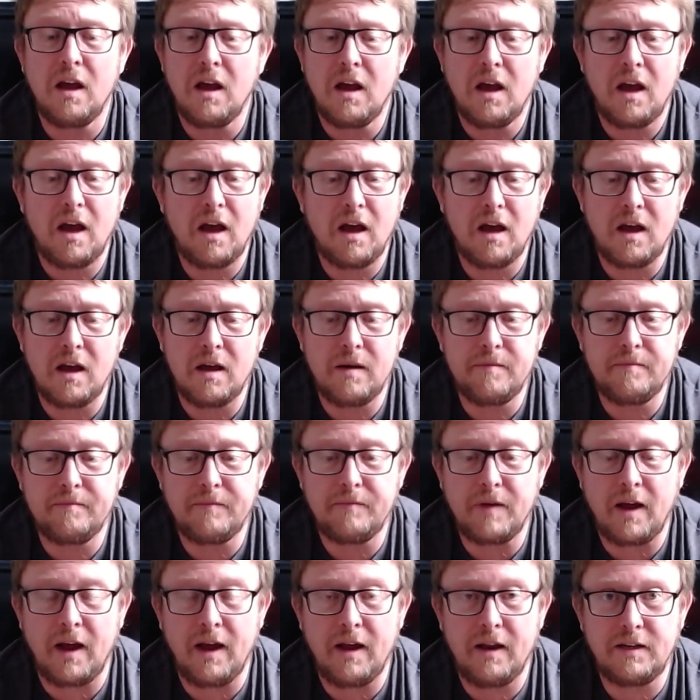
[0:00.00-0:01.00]

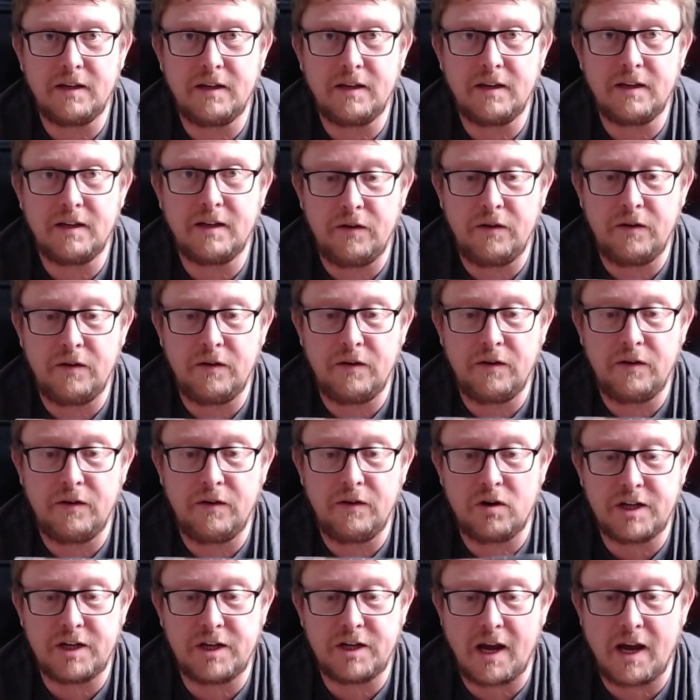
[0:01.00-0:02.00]
And if you've got
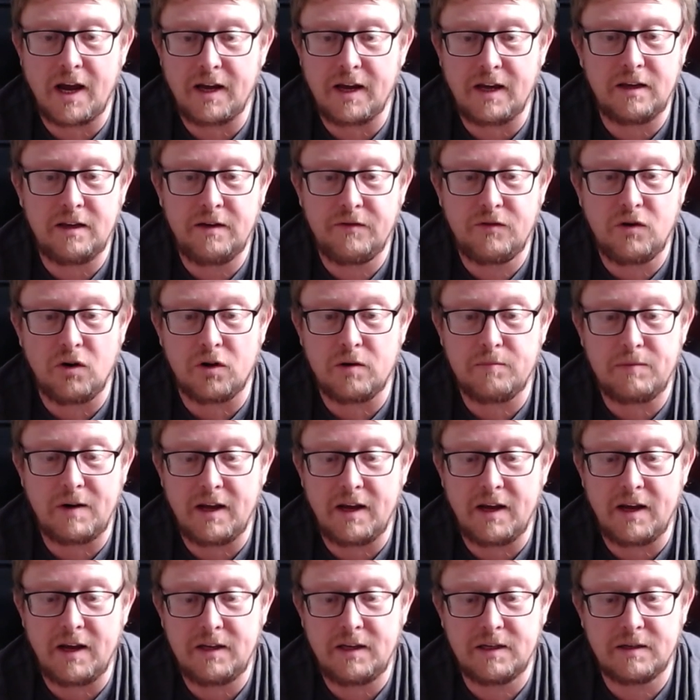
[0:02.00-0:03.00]
a Jag, you've got to
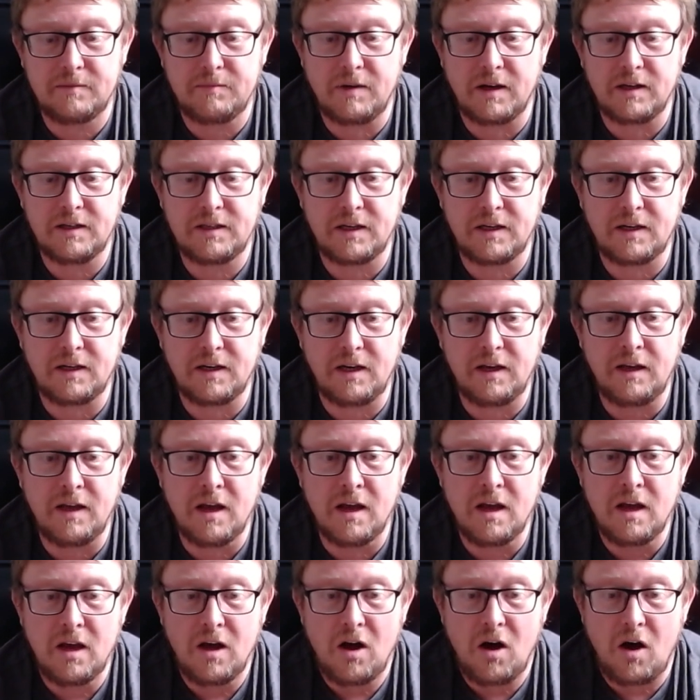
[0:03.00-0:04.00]
play it, basically.
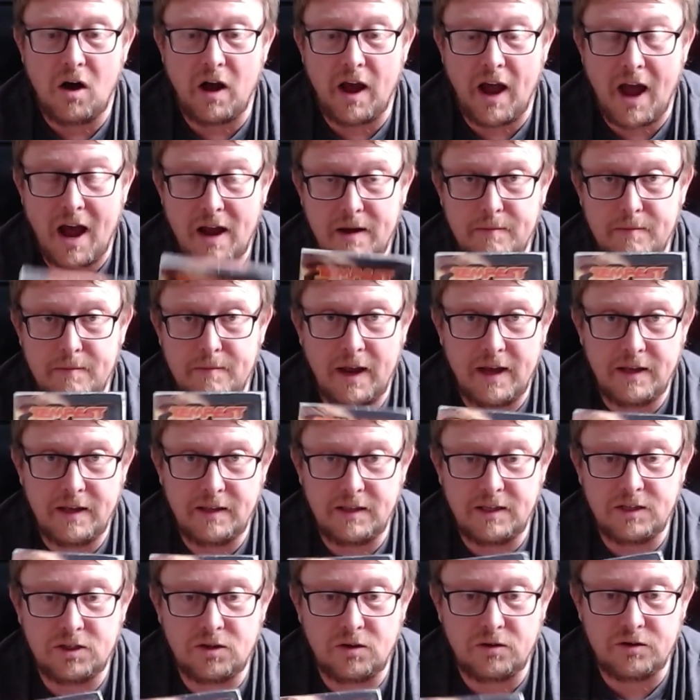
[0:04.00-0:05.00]
I had played
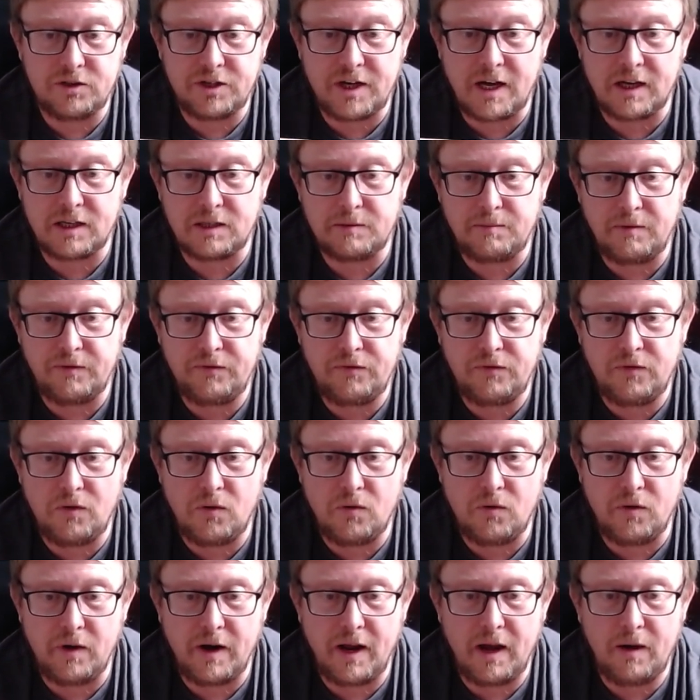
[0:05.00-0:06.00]
this on Jags
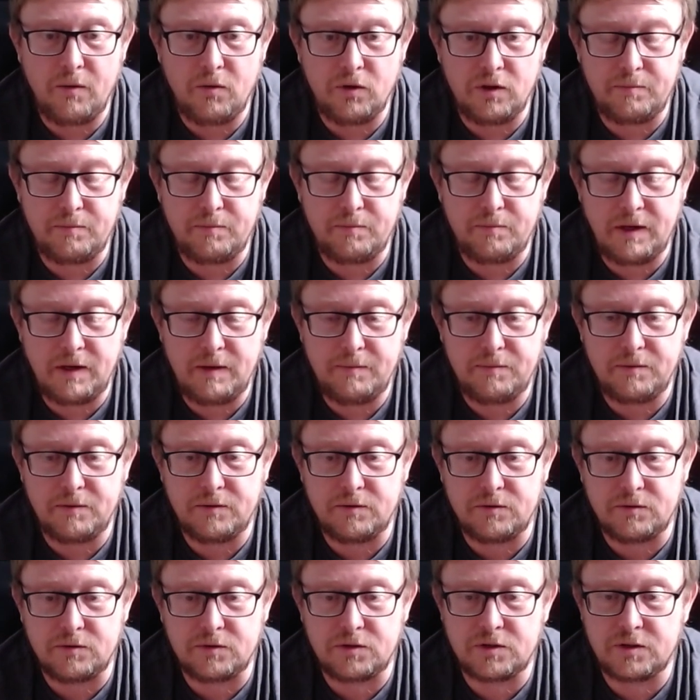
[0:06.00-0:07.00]
before now, other
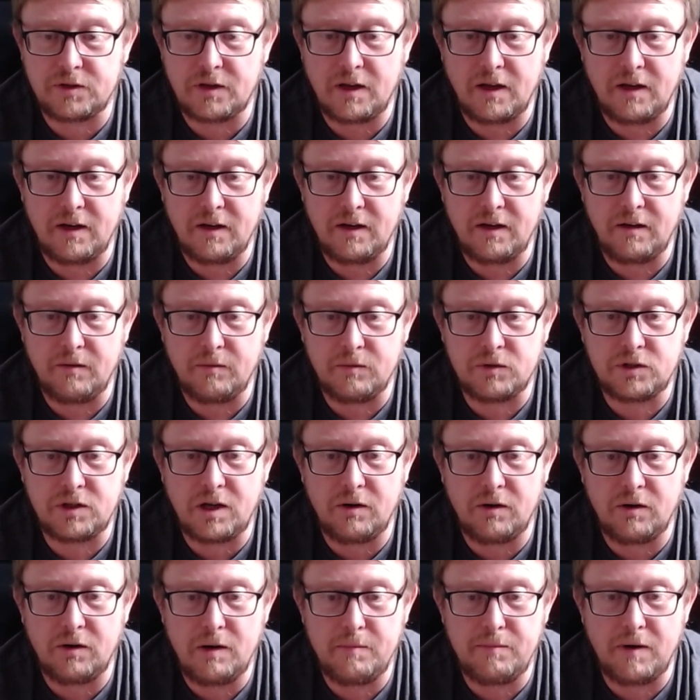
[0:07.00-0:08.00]
people's, and was
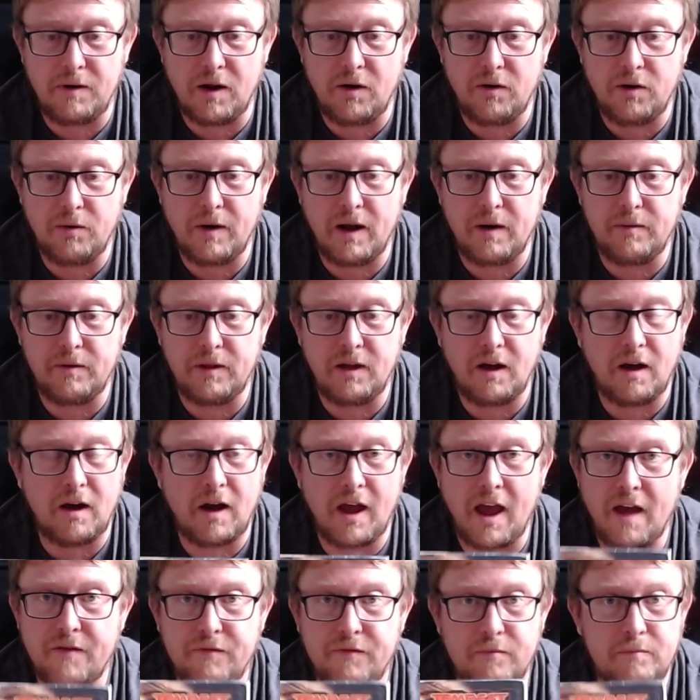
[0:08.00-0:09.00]
totally blown away with it.
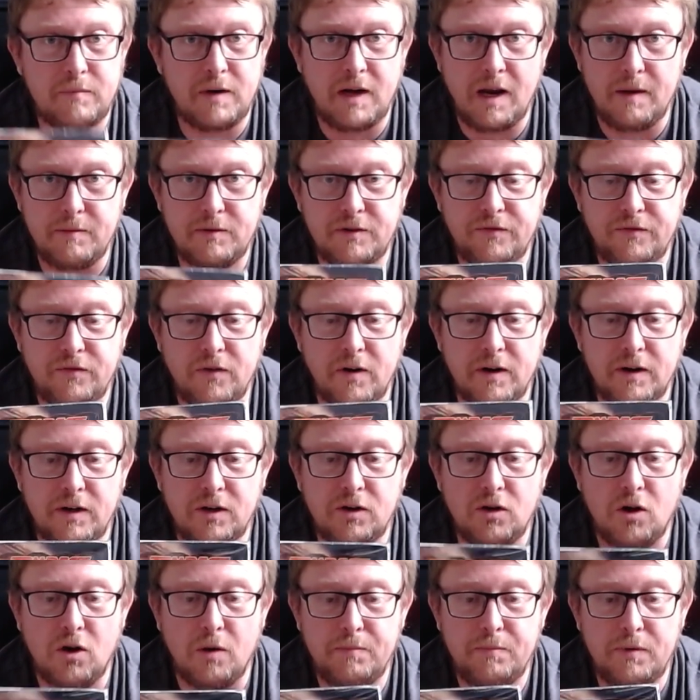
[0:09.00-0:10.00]
I haven't been able to find a
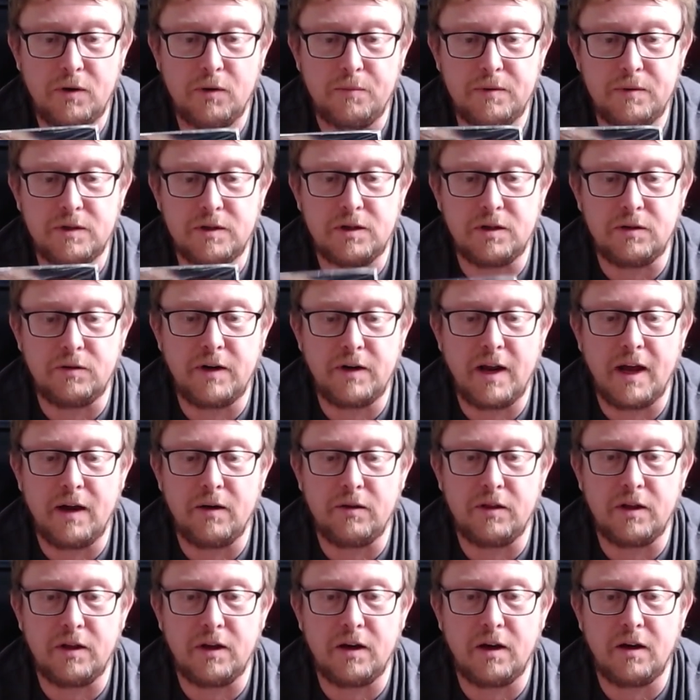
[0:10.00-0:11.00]
copy up until now
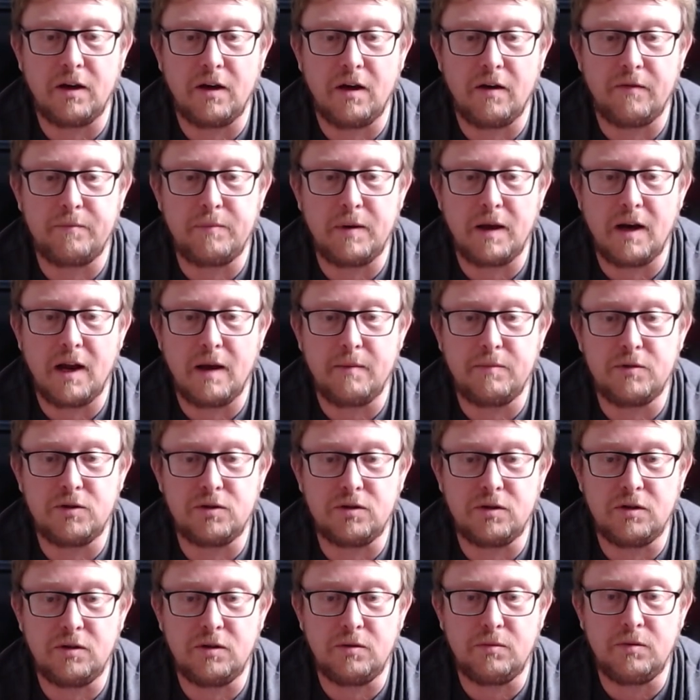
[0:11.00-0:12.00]
that I've been able
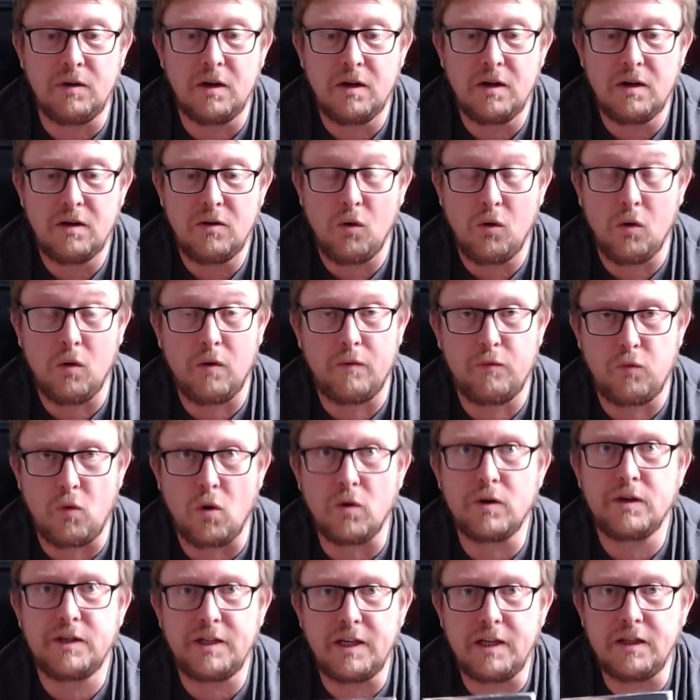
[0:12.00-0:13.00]
to, or have
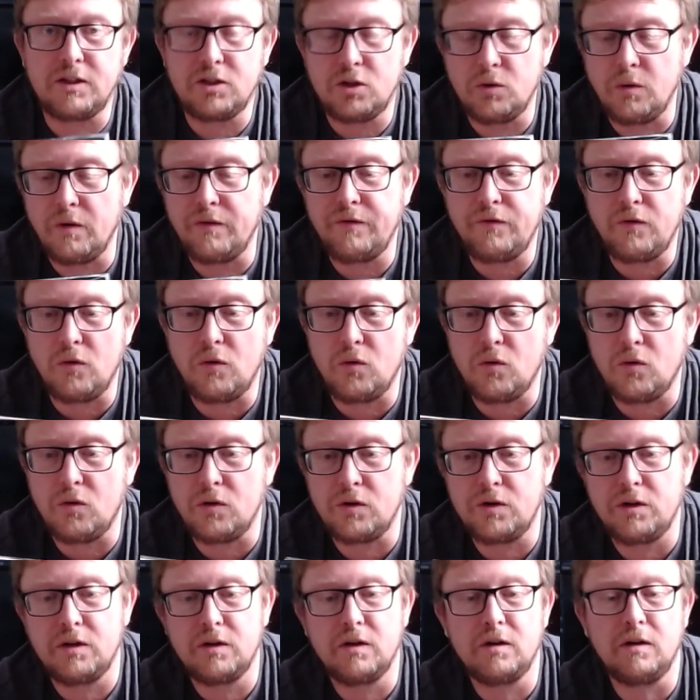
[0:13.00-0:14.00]
wanted to
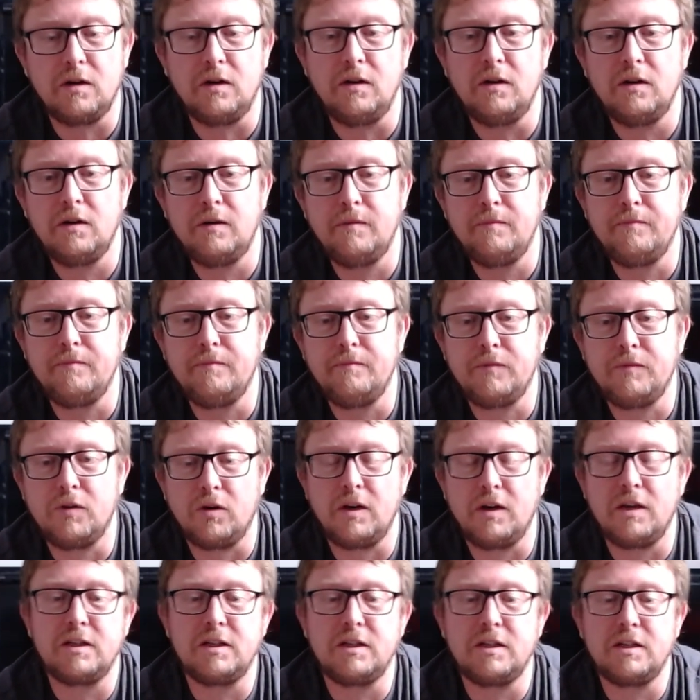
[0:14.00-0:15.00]
afford.
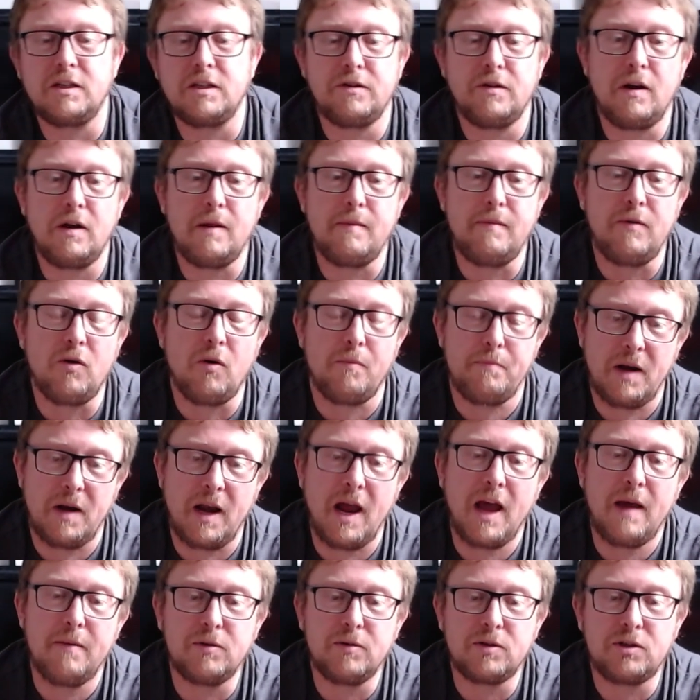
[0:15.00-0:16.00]
Not necessarily not been
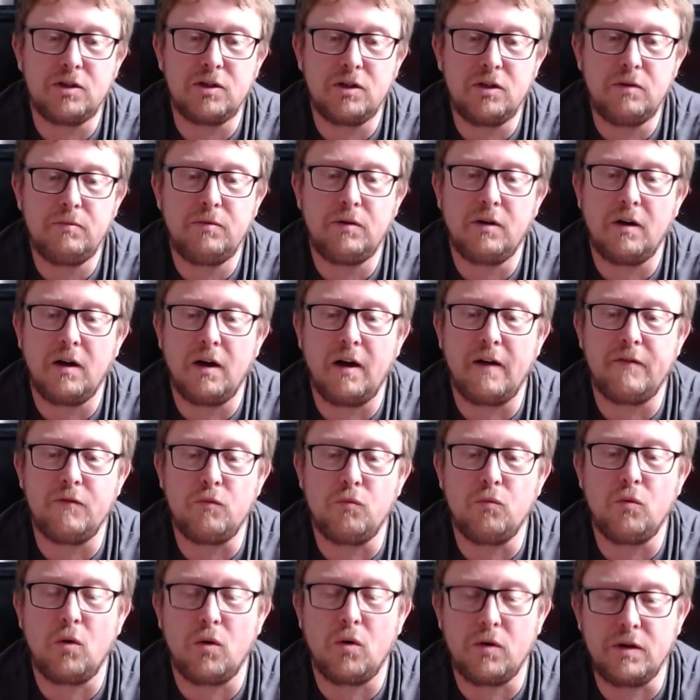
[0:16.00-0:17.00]
able to, but I
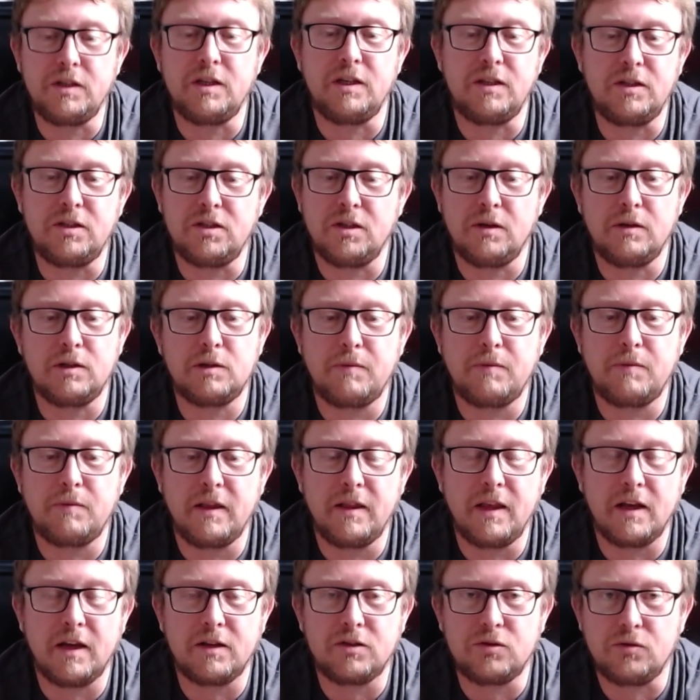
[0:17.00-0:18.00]
haven't wanted to
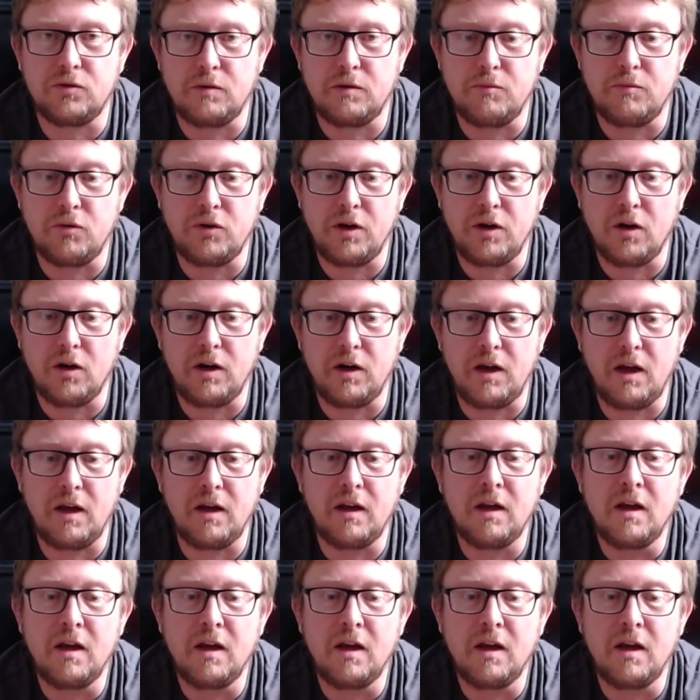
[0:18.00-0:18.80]
spend that sort of money on it.